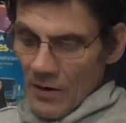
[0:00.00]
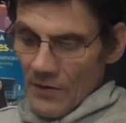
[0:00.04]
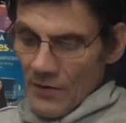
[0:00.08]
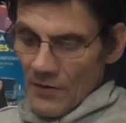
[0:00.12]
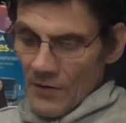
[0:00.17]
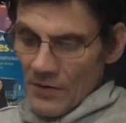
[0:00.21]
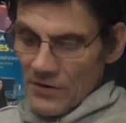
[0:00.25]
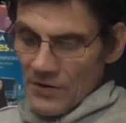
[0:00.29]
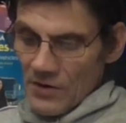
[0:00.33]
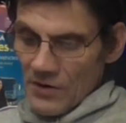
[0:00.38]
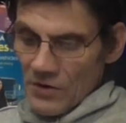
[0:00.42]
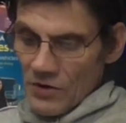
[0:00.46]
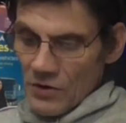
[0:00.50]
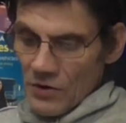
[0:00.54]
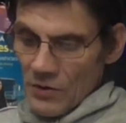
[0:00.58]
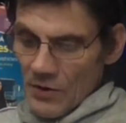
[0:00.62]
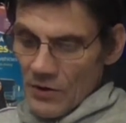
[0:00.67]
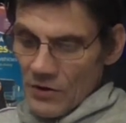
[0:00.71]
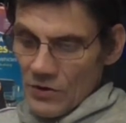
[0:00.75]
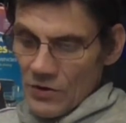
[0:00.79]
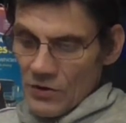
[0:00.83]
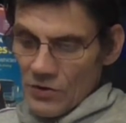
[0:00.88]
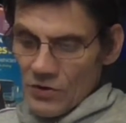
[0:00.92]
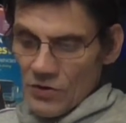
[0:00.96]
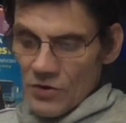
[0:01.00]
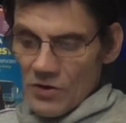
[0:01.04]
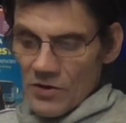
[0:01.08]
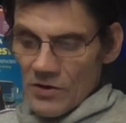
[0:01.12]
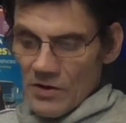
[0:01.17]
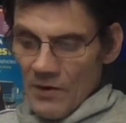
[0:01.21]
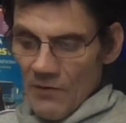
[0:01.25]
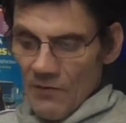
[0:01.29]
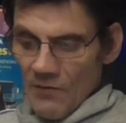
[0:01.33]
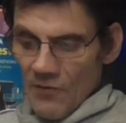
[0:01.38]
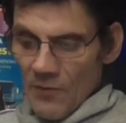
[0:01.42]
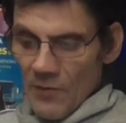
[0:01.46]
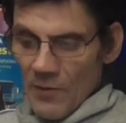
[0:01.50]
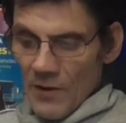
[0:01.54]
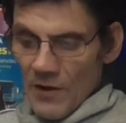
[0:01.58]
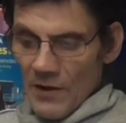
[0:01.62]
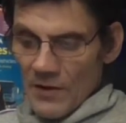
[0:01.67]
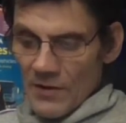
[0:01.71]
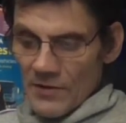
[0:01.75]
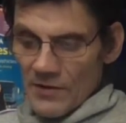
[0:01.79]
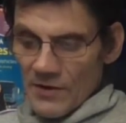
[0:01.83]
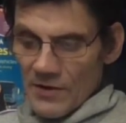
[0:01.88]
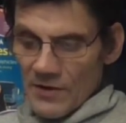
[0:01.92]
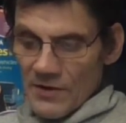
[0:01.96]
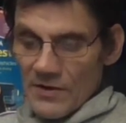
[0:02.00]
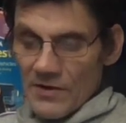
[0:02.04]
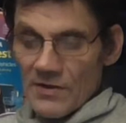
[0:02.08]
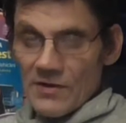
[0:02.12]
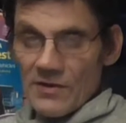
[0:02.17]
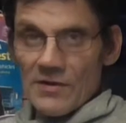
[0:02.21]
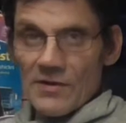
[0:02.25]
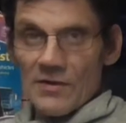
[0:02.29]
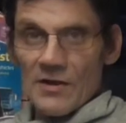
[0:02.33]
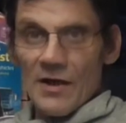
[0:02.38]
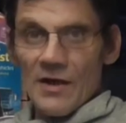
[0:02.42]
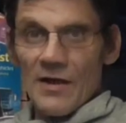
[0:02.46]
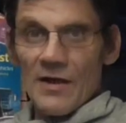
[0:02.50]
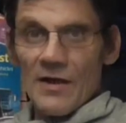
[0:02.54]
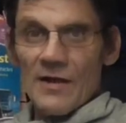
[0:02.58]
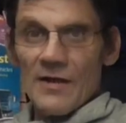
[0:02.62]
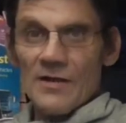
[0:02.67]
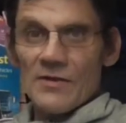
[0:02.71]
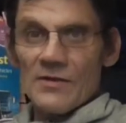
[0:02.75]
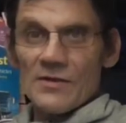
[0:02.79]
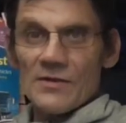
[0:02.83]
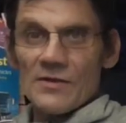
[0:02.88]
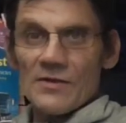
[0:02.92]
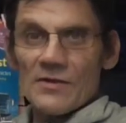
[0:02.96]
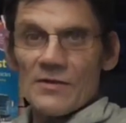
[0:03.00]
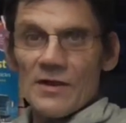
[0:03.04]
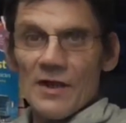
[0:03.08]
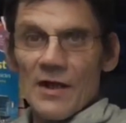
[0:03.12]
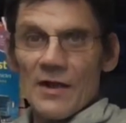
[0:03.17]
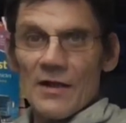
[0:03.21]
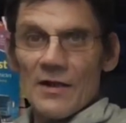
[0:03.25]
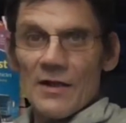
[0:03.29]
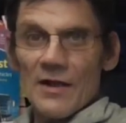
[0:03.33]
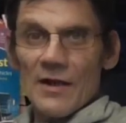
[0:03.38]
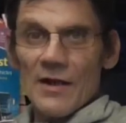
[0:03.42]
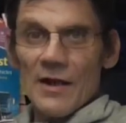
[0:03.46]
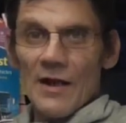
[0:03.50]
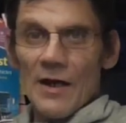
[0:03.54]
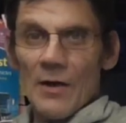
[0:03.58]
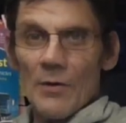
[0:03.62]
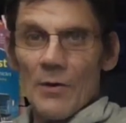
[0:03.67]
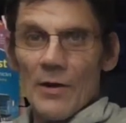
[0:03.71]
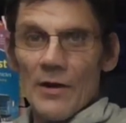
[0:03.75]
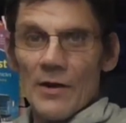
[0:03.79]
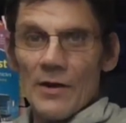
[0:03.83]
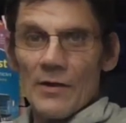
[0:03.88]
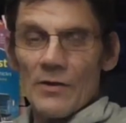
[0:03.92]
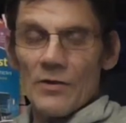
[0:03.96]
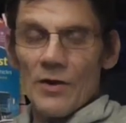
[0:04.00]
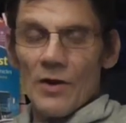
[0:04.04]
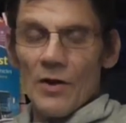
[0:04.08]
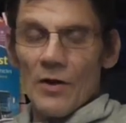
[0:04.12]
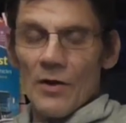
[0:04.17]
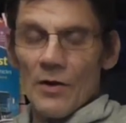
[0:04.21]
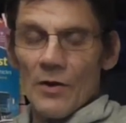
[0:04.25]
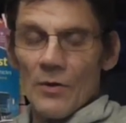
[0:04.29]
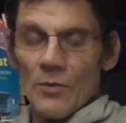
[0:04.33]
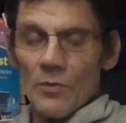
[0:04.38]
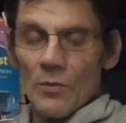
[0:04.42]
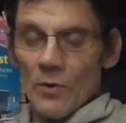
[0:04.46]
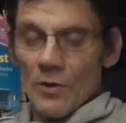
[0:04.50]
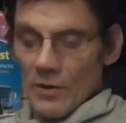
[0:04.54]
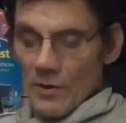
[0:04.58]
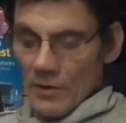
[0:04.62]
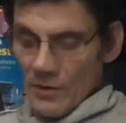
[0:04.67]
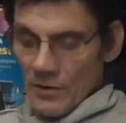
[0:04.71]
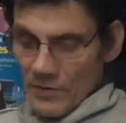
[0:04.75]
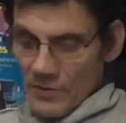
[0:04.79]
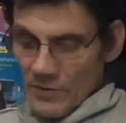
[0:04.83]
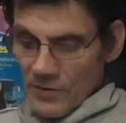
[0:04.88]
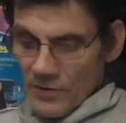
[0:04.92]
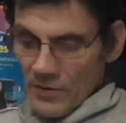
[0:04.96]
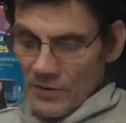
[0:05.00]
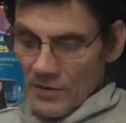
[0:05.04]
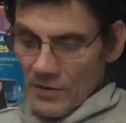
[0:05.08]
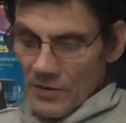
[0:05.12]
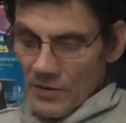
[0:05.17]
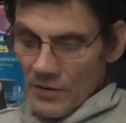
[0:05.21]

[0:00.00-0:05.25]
This situation should sound familiar since this is exactly how a diode works.